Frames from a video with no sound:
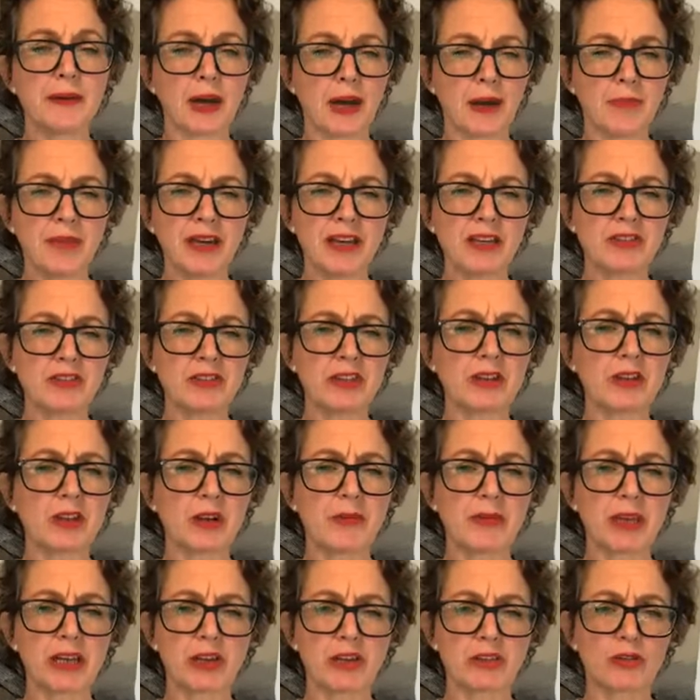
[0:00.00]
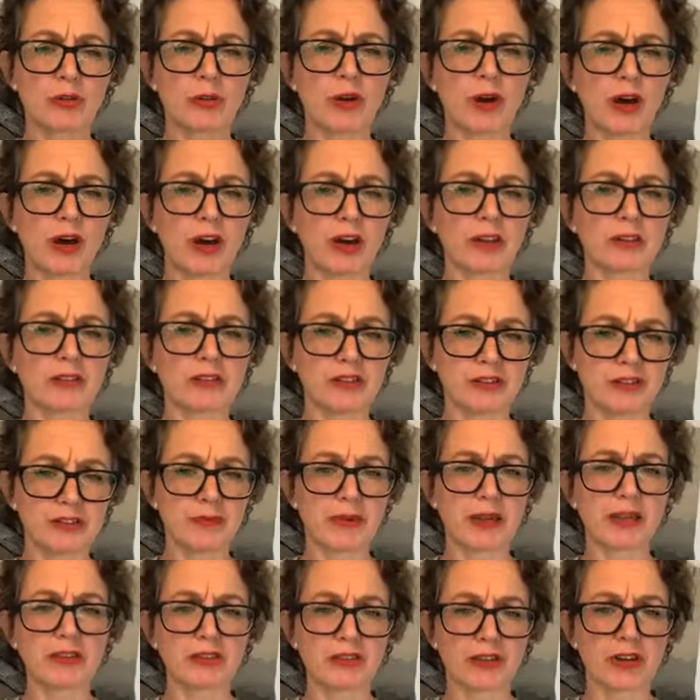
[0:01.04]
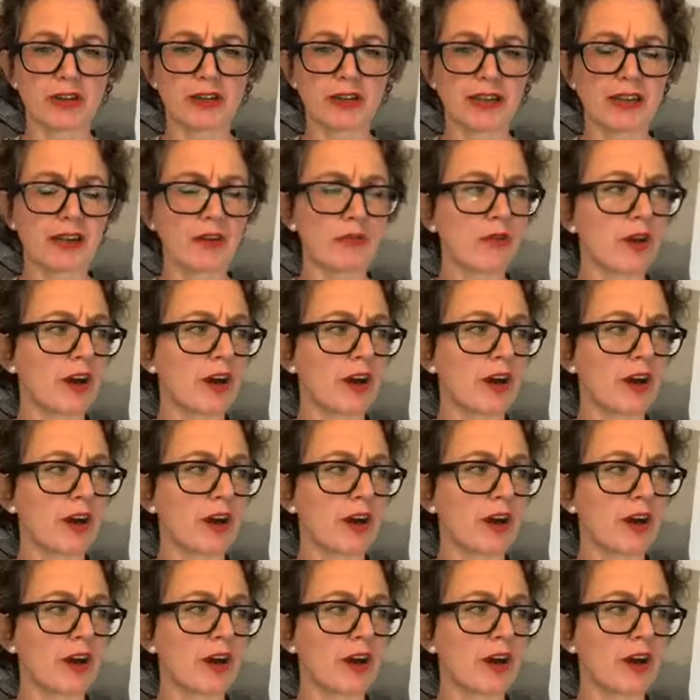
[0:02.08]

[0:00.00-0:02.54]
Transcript: I'm actually going to make a toile just to make sure I get it